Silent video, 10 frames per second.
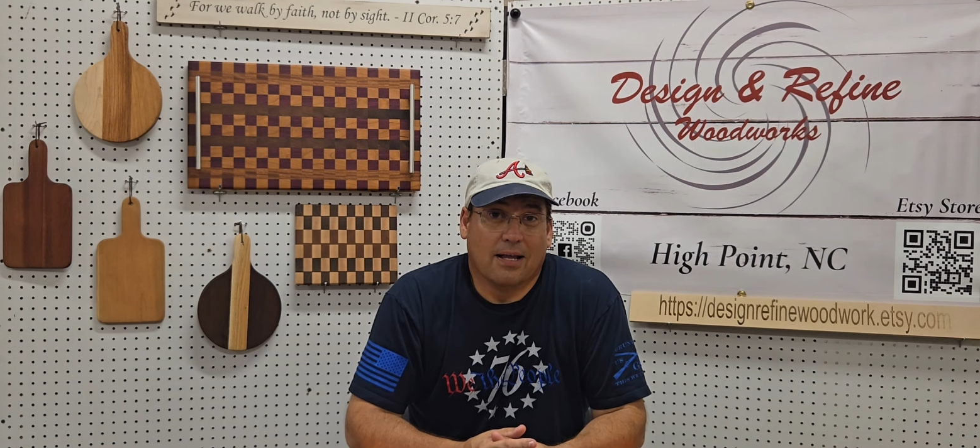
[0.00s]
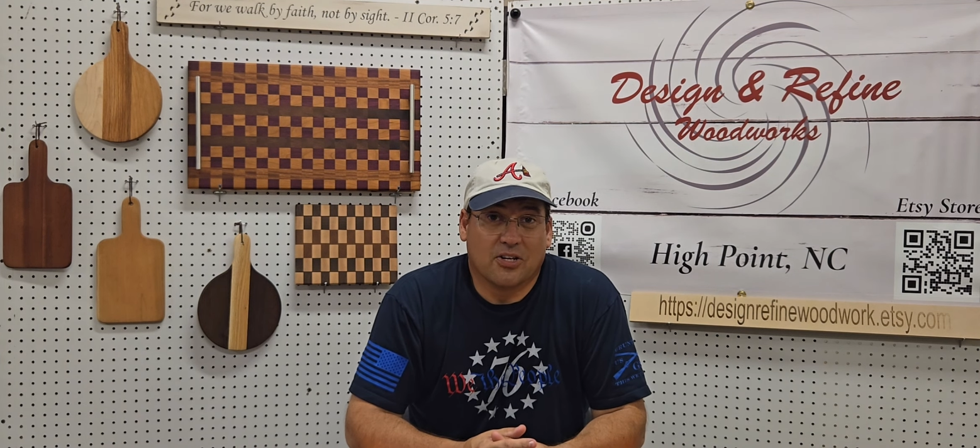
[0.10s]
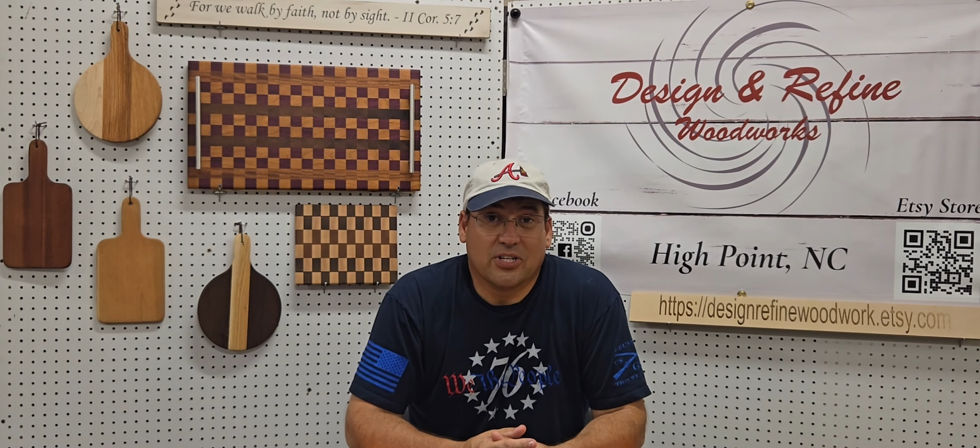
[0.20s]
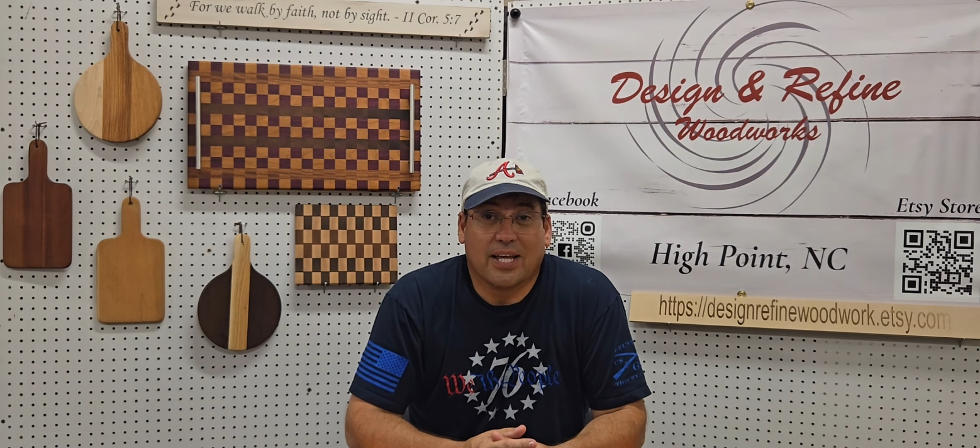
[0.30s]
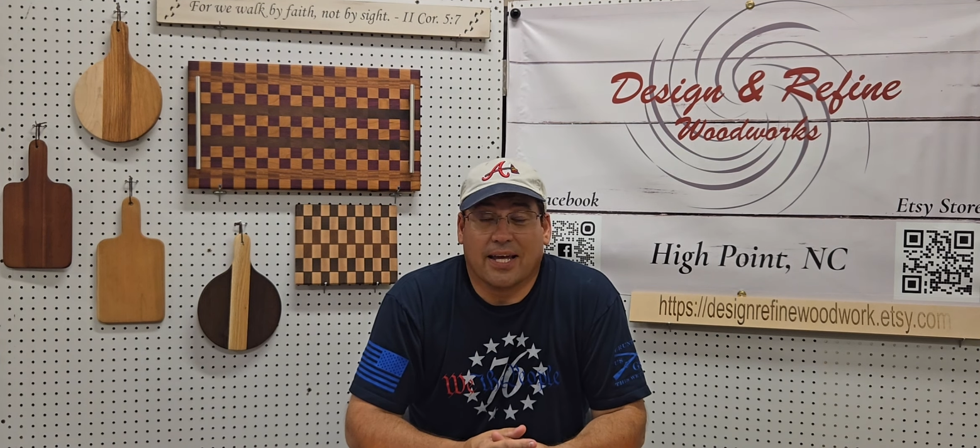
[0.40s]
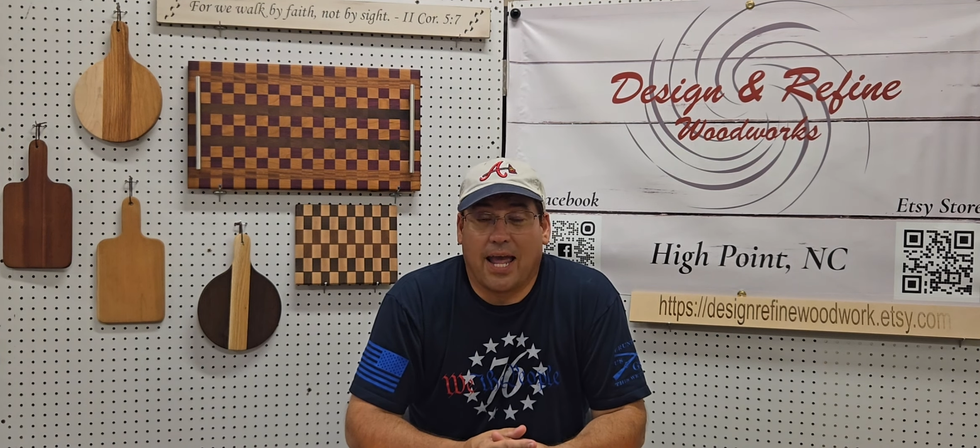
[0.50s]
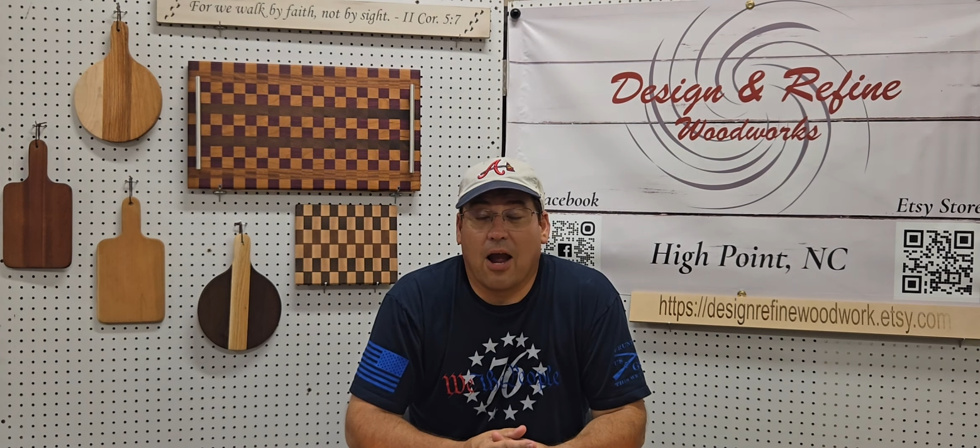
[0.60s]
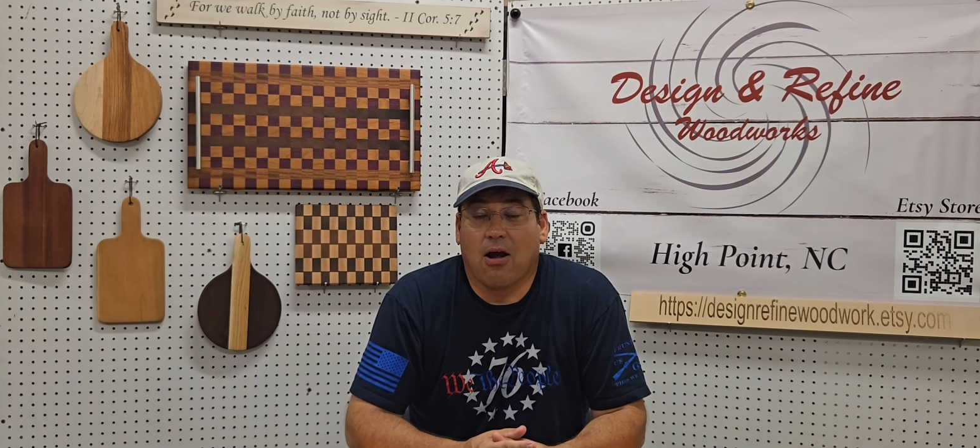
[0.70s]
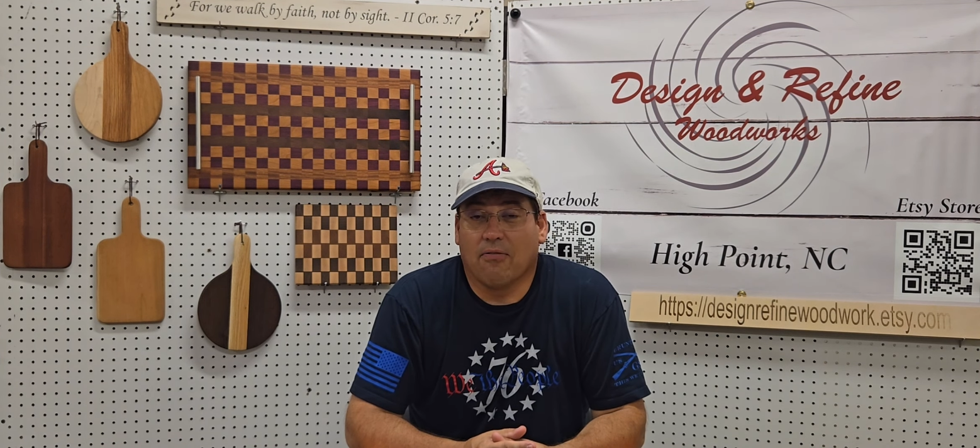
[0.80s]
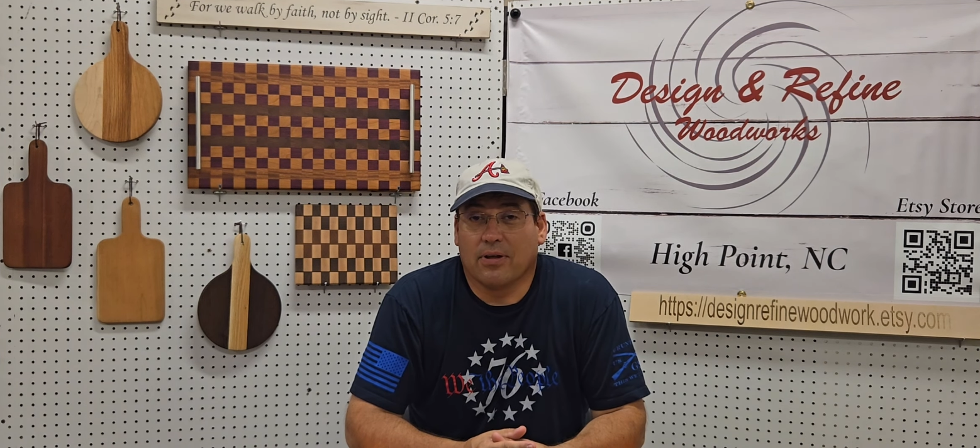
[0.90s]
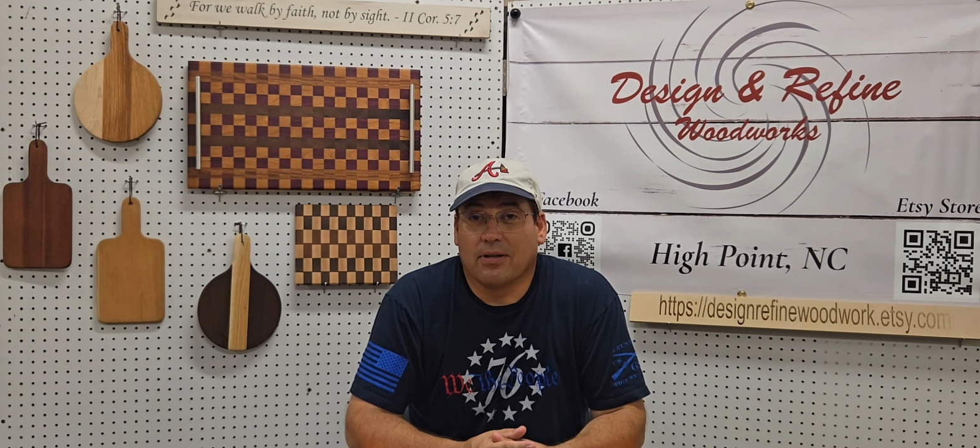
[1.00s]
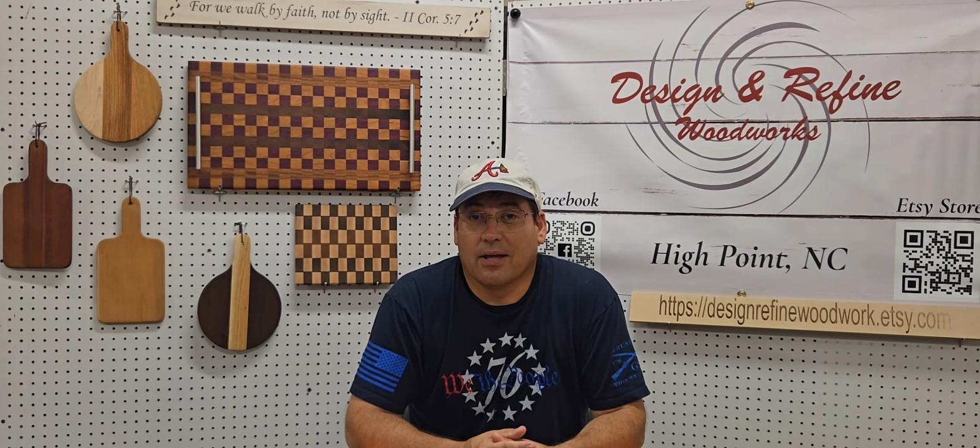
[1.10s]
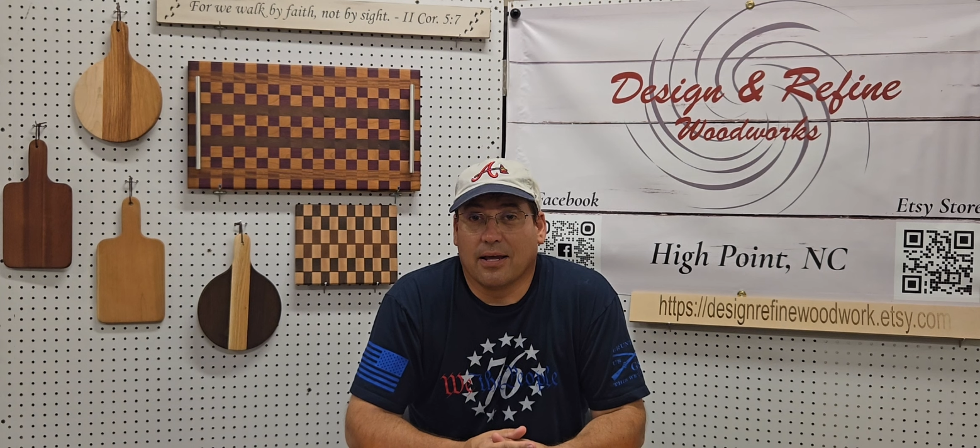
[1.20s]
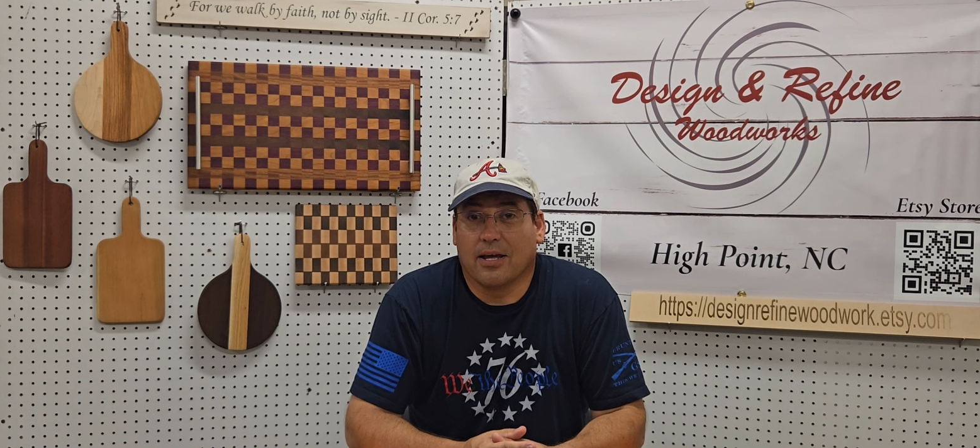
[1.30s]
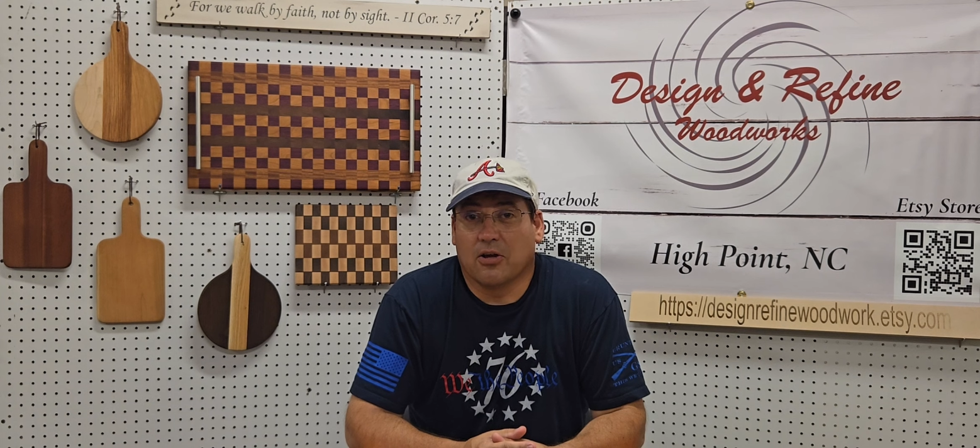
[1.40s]
unless you take care of it
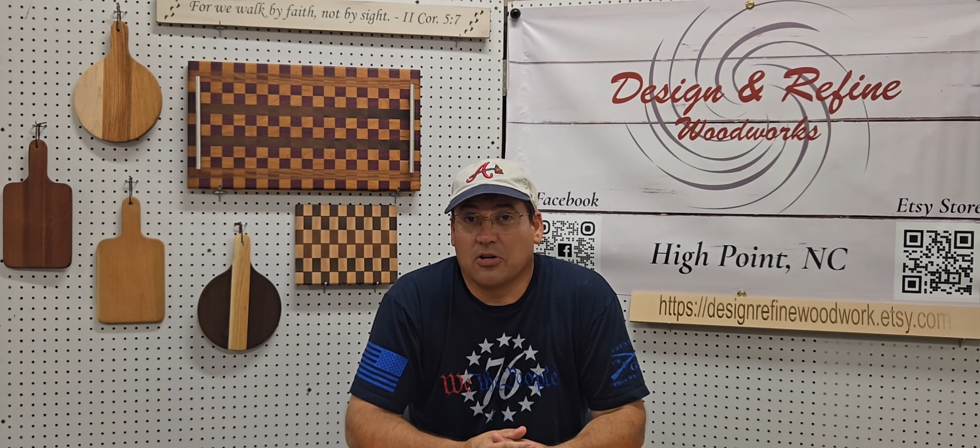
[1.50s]
and get